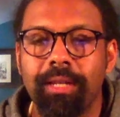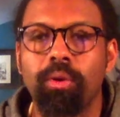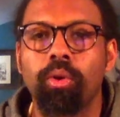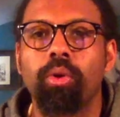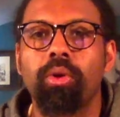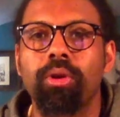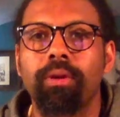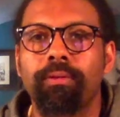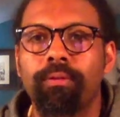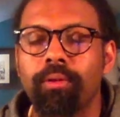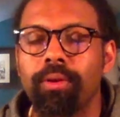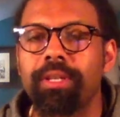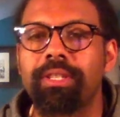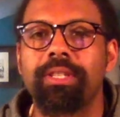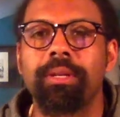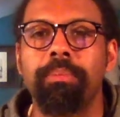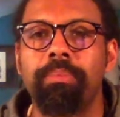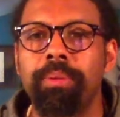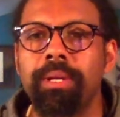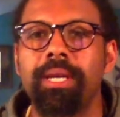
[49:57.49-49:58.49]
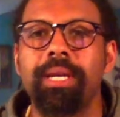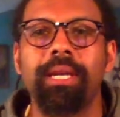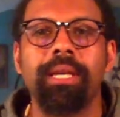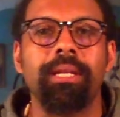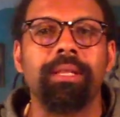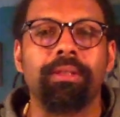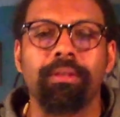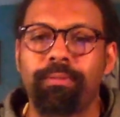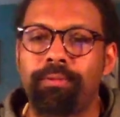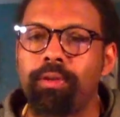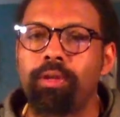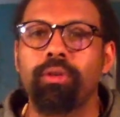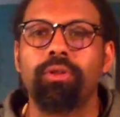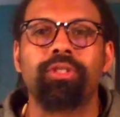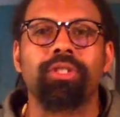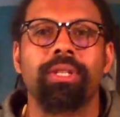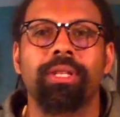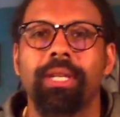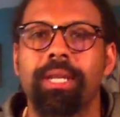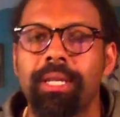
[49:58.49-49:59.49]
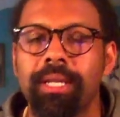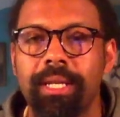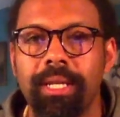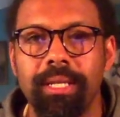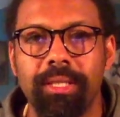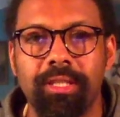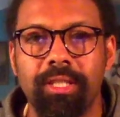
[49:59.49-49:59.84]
order for it to be the fusion that it needs